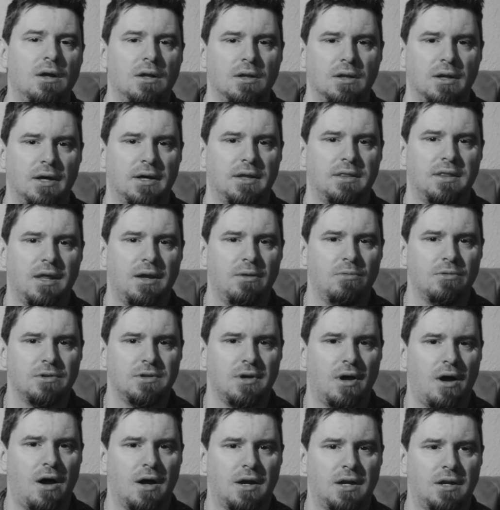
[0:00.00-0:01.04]
Like, they were
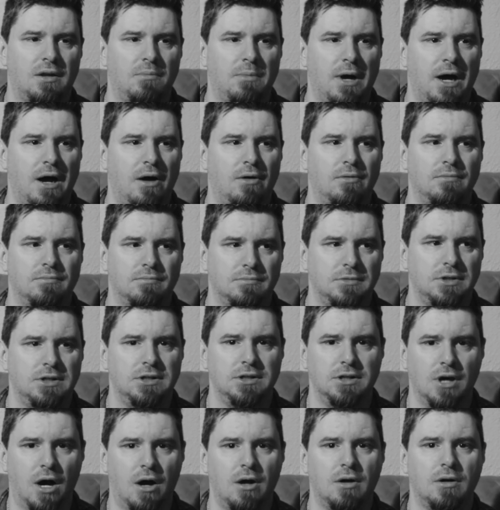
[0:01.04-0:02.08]
talking about
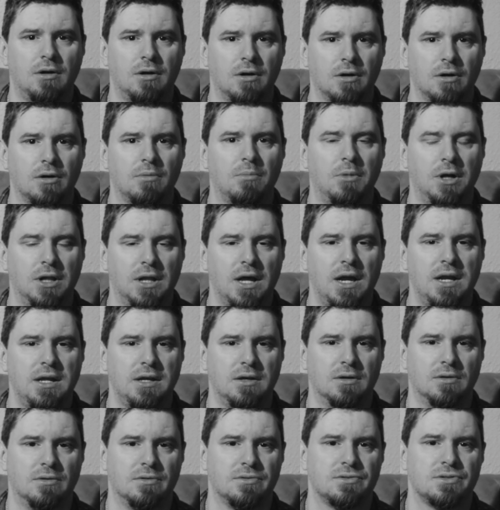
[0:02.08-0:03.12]
younger
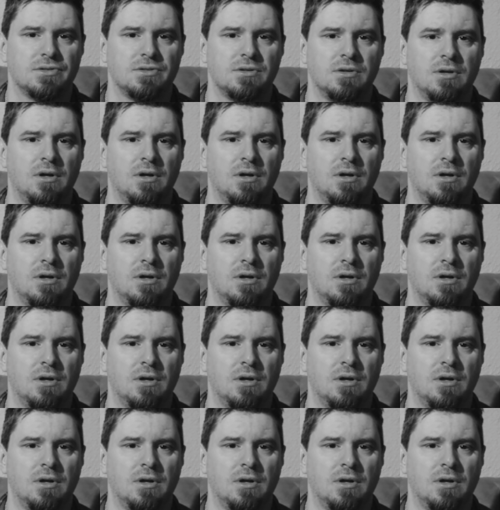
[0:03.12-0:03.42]
millennials.